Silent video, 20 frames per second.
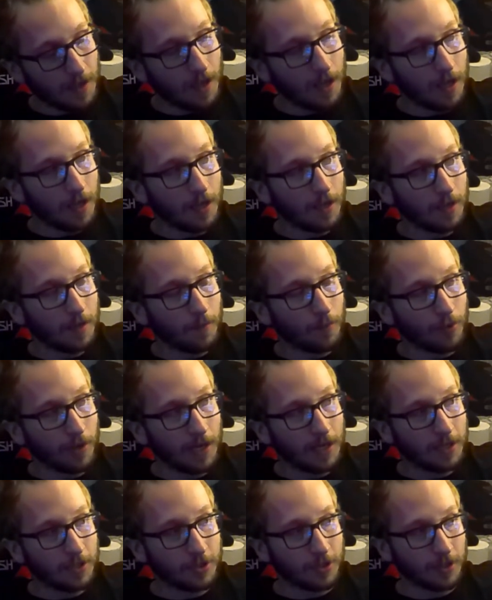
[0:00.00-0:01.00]

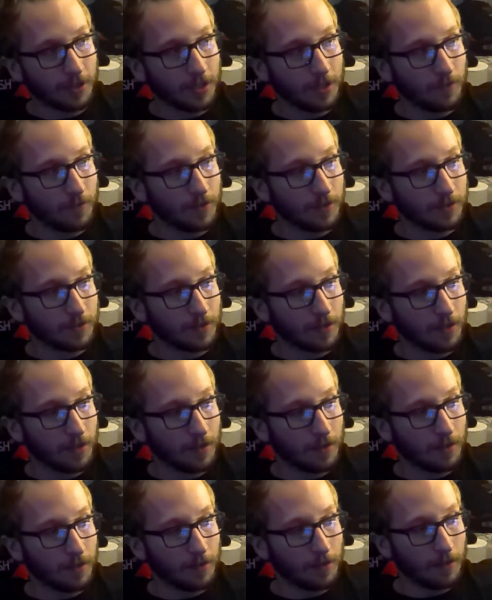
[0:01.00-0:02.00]
Bride of Chucky was
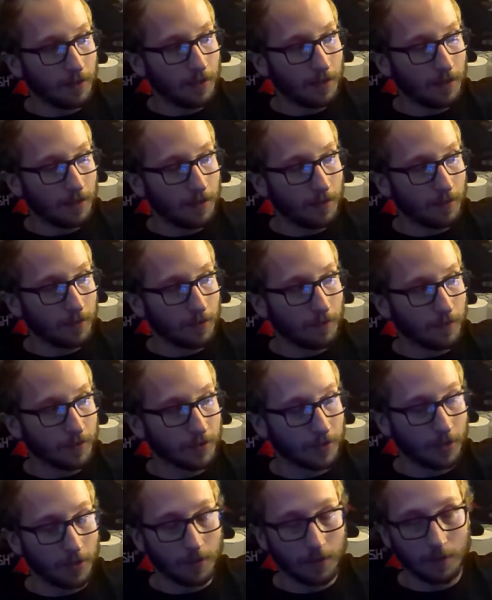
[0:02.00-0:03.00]
the
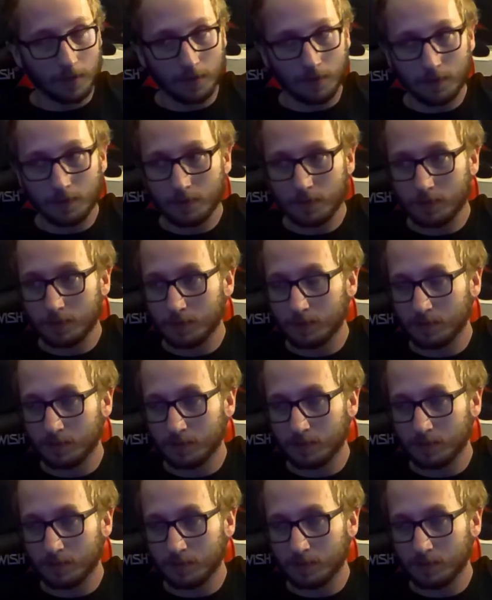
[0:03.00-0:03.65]
was good.